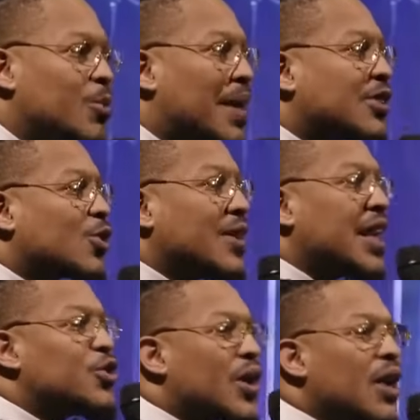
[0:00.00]
but so
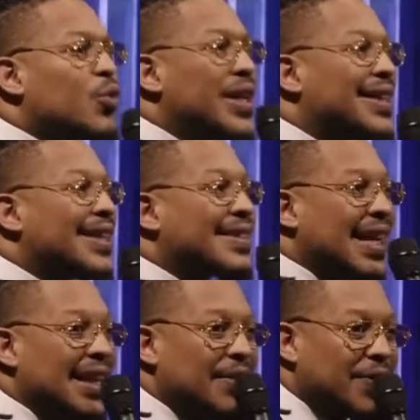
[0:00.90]
that you can witness
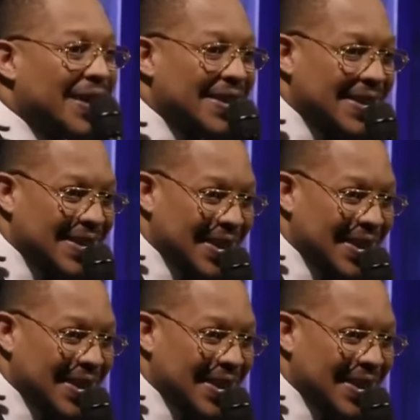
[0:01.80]
deliverance.